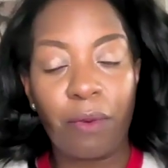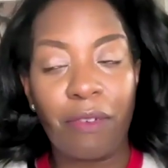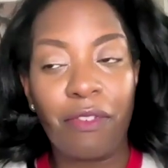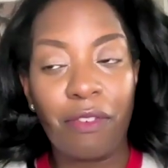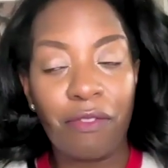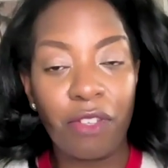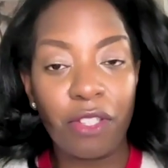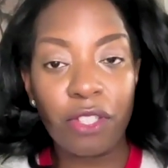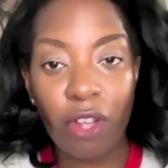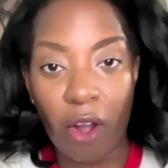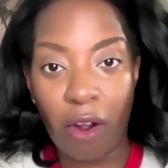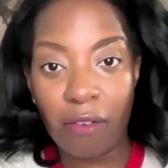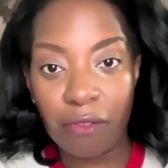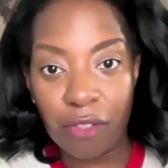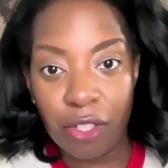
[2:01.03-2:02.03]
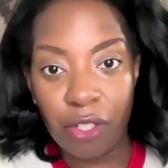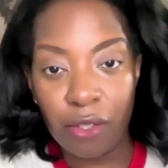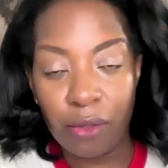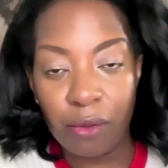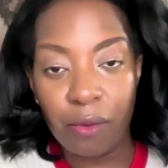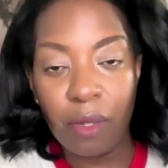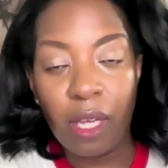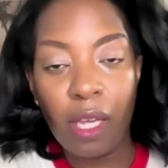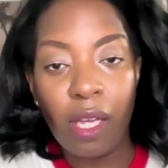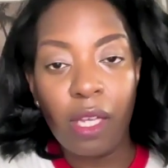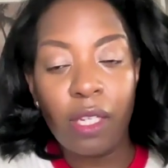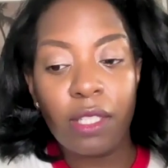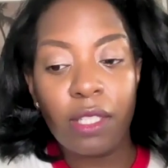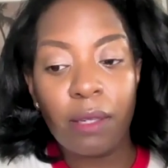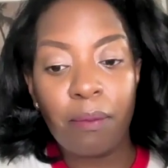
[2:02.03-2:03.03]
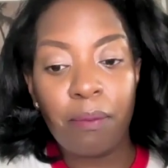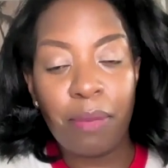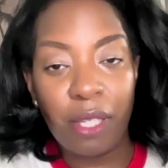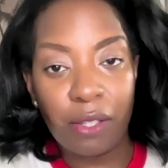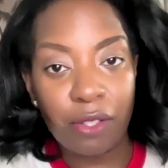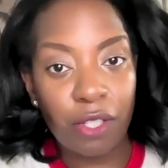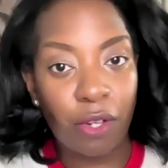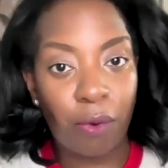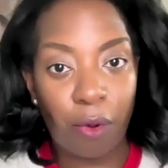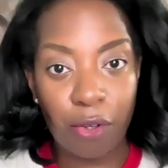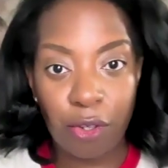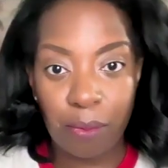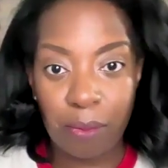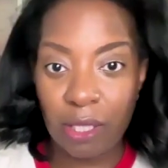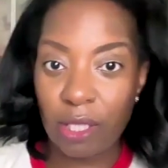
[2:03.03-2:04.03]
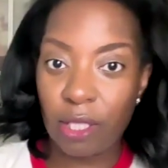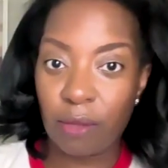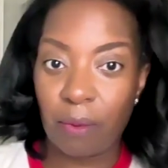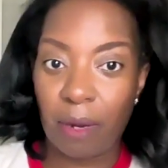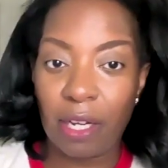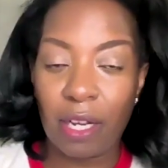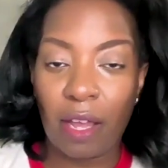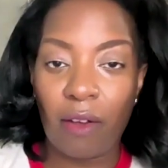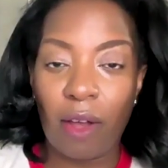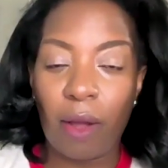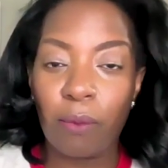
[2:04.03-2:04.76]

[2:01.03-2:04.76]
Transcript: So if it feels hard for you to build and grow your business right now,